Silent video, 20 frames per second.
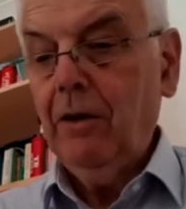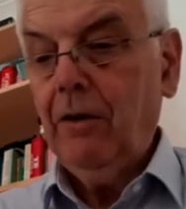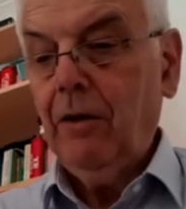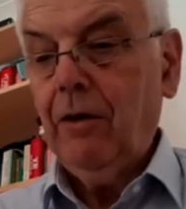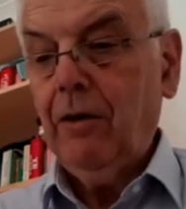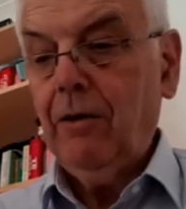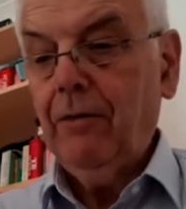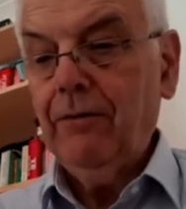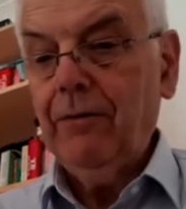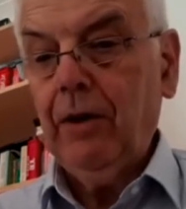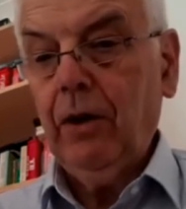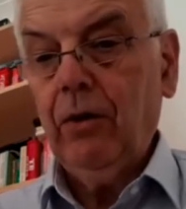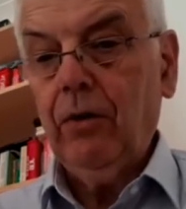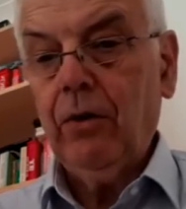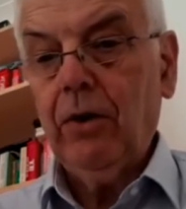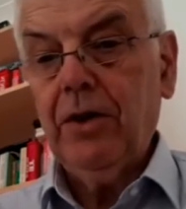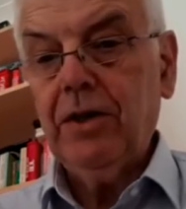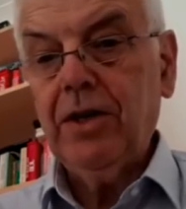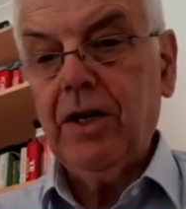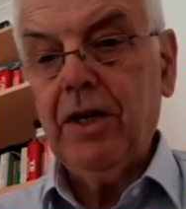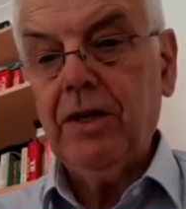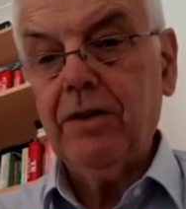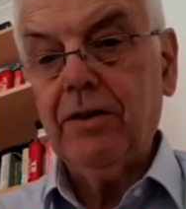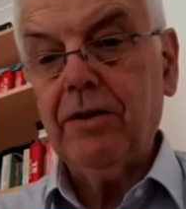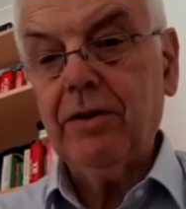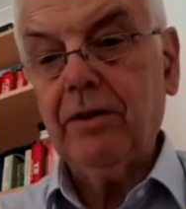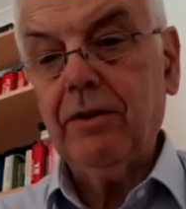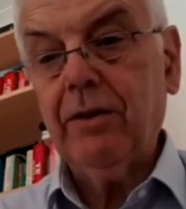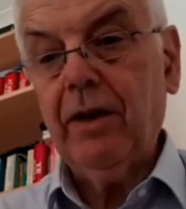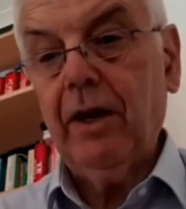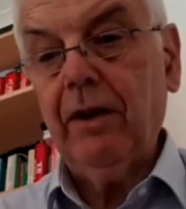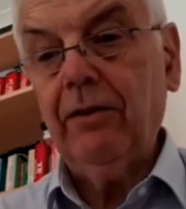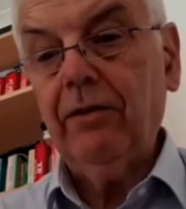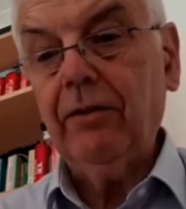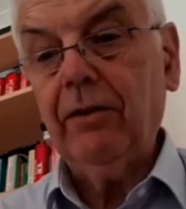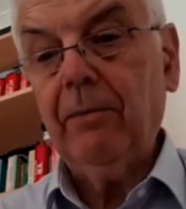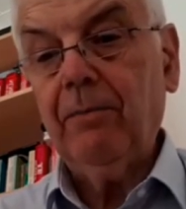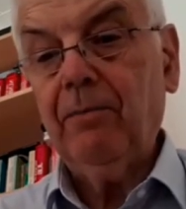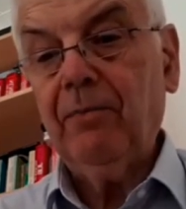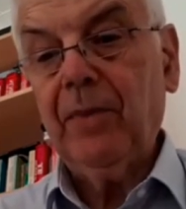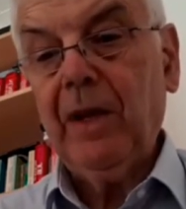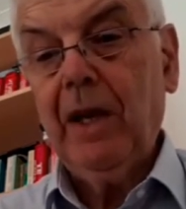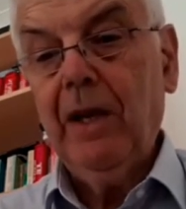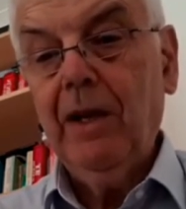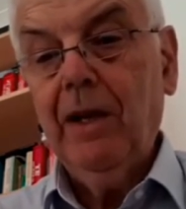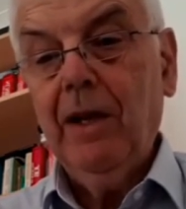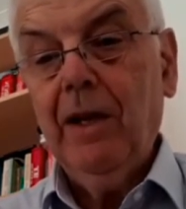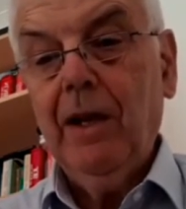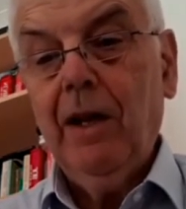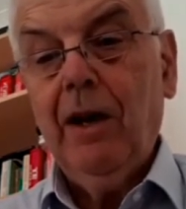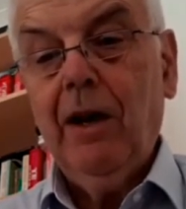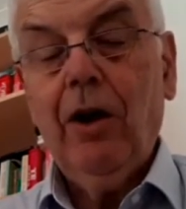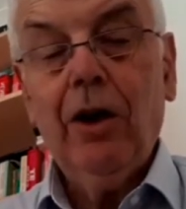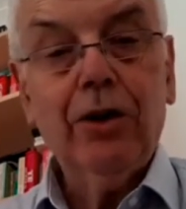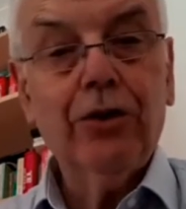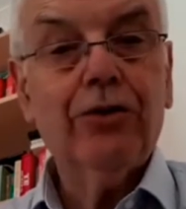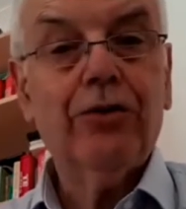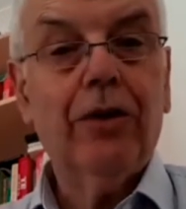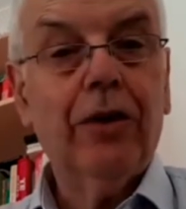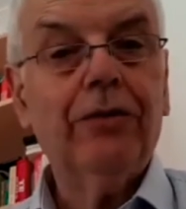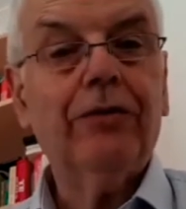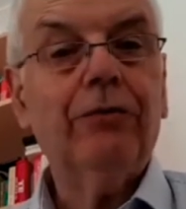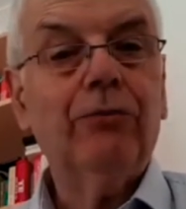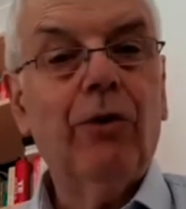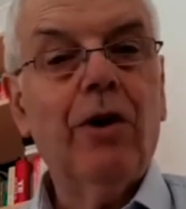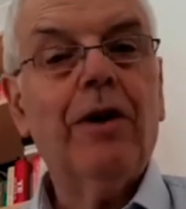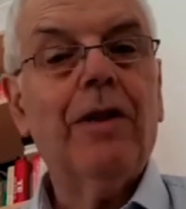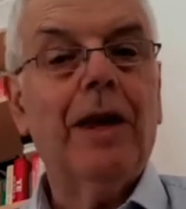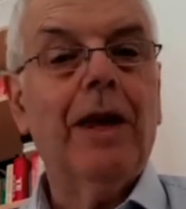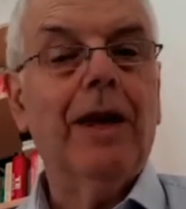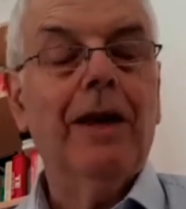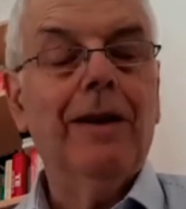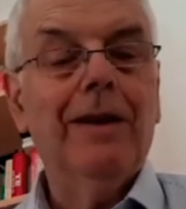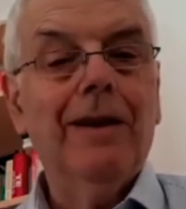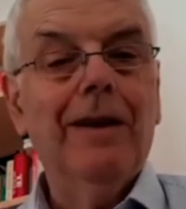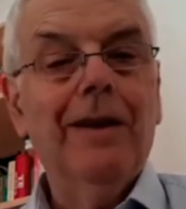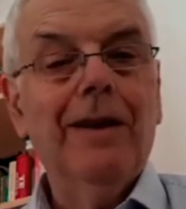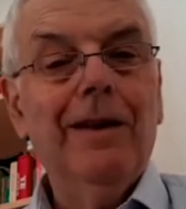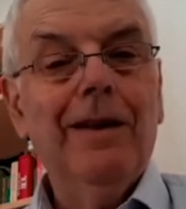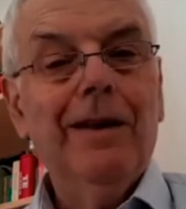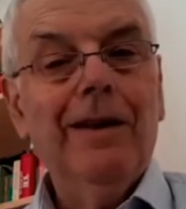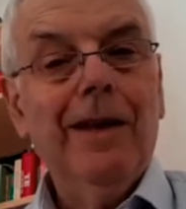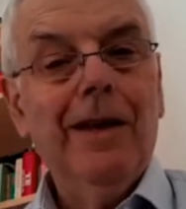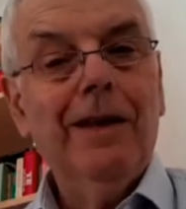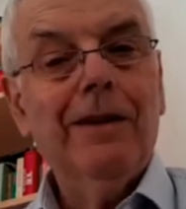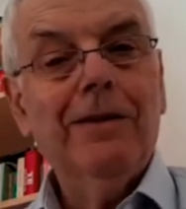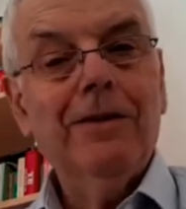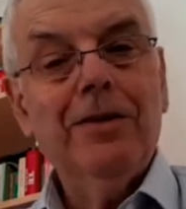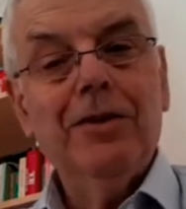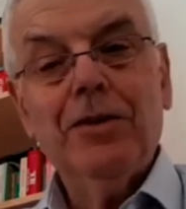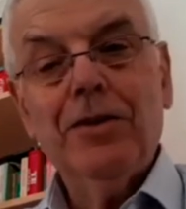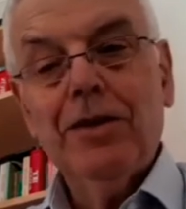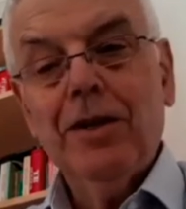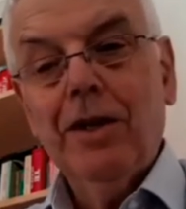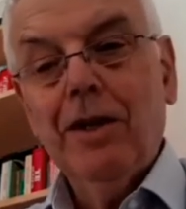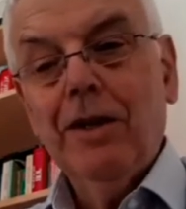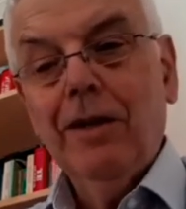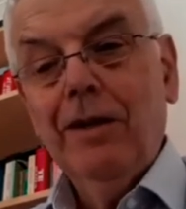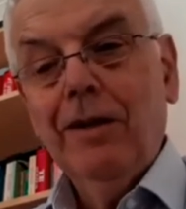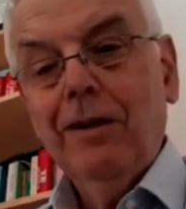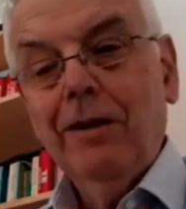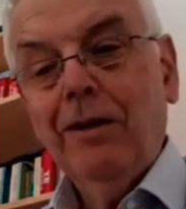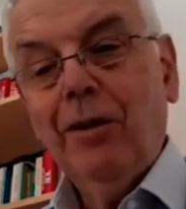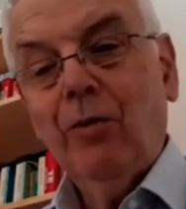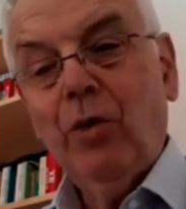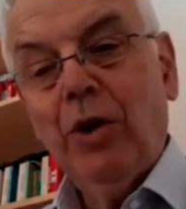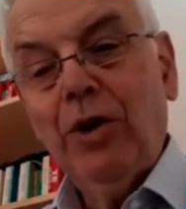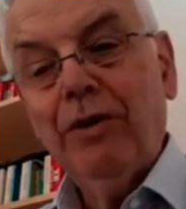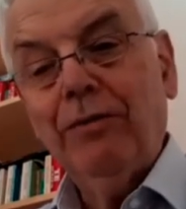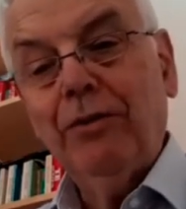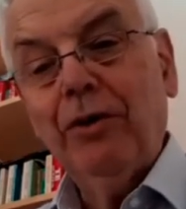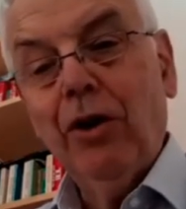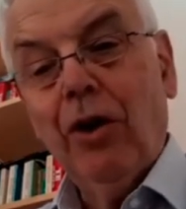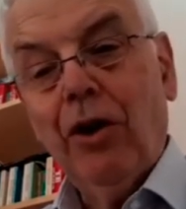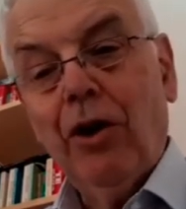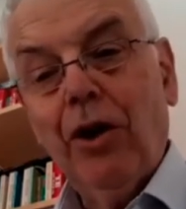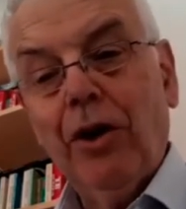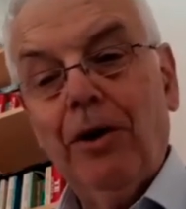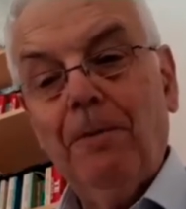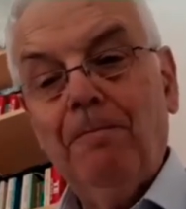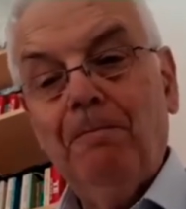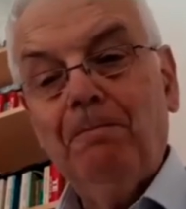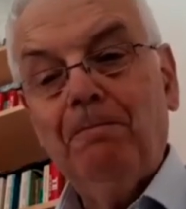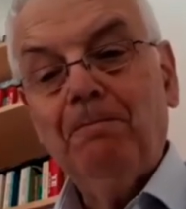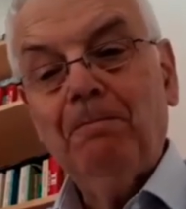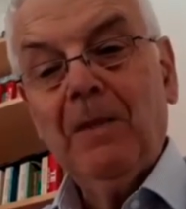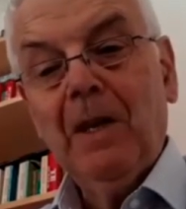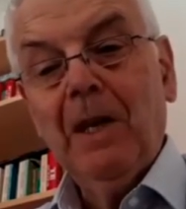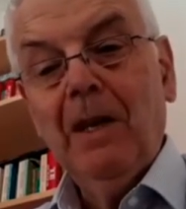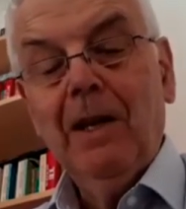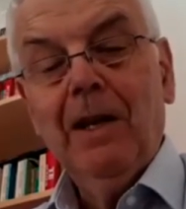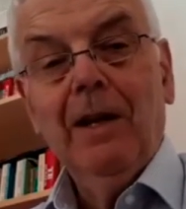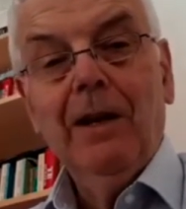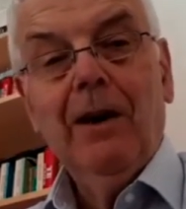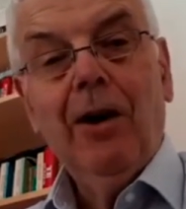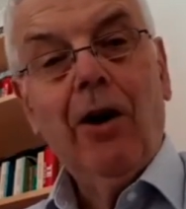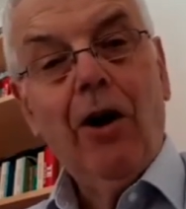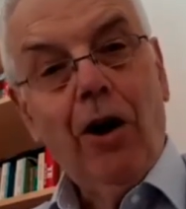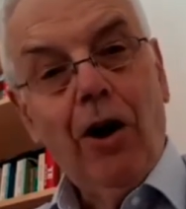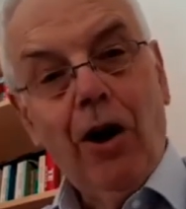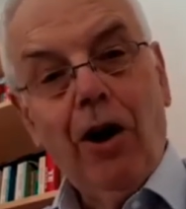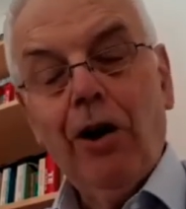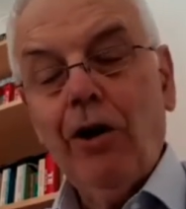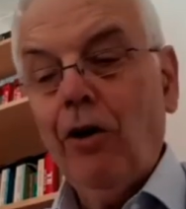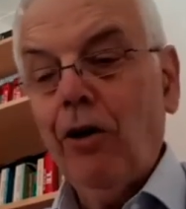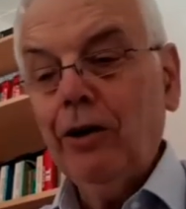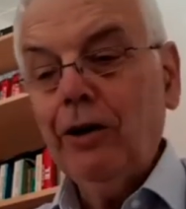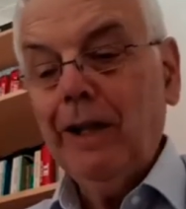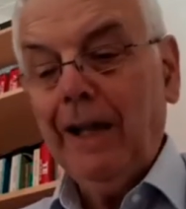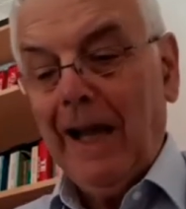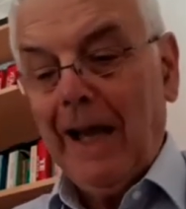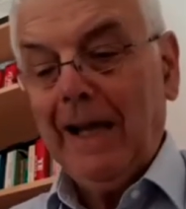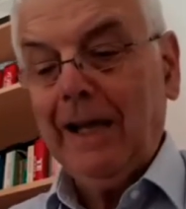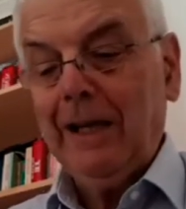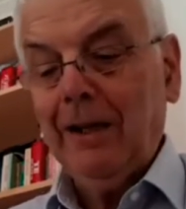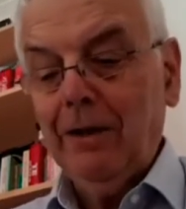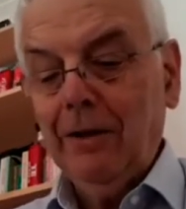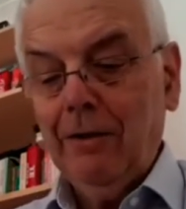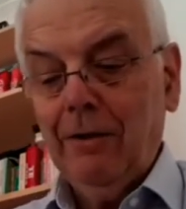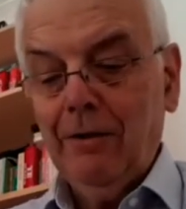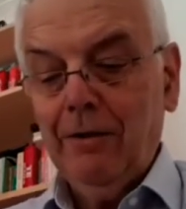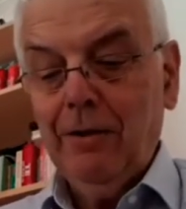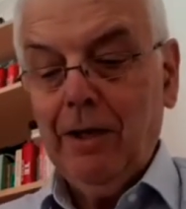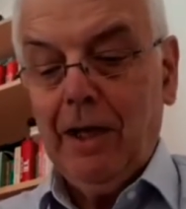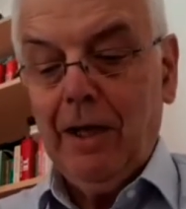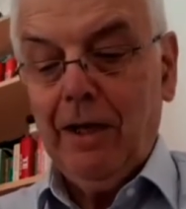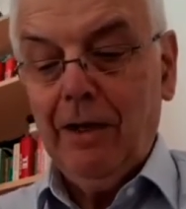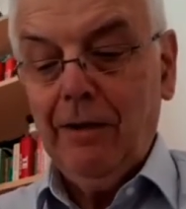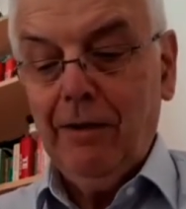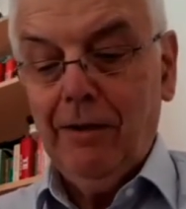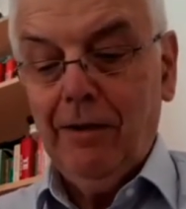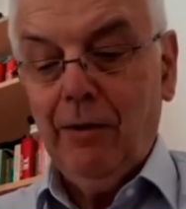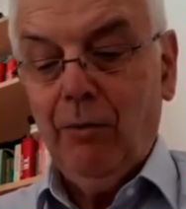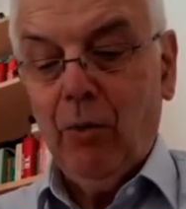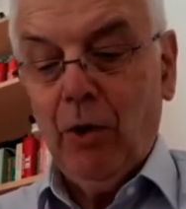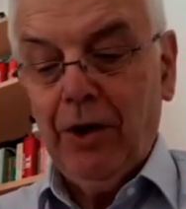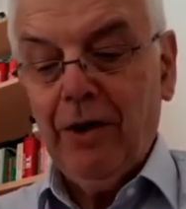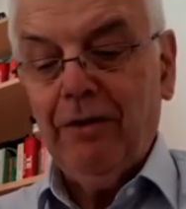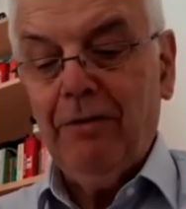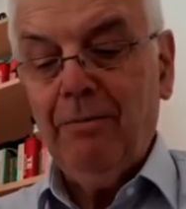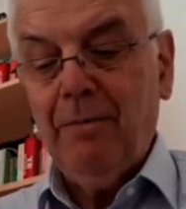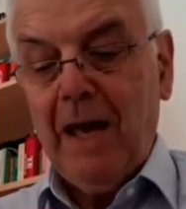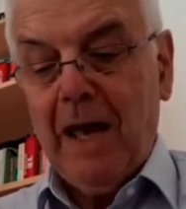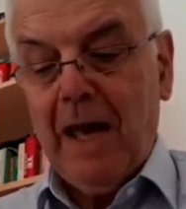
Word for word: of the Lord Jesus Christ. How trustworthy is the Word of God? How unlike uh, the Word of